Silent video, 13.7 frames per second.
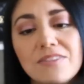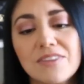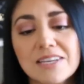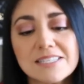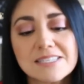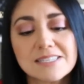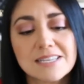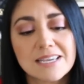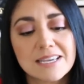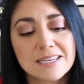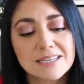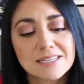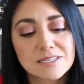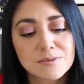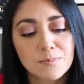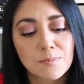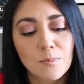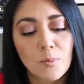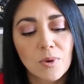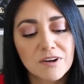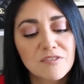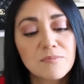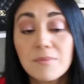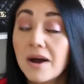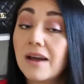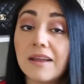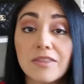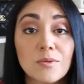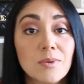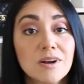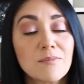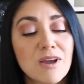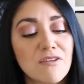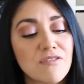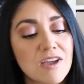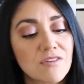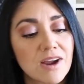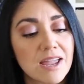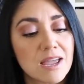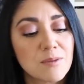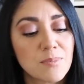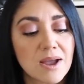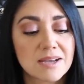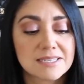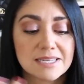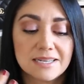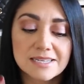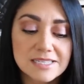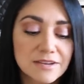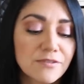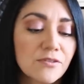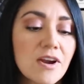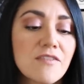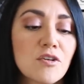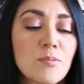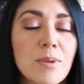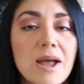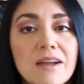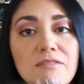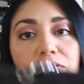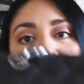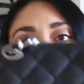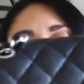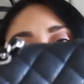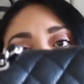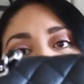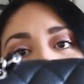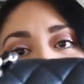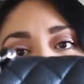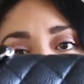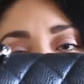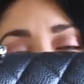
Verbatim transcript: This is one of another one of my favorite handbags. It is a forever bag for me. It has a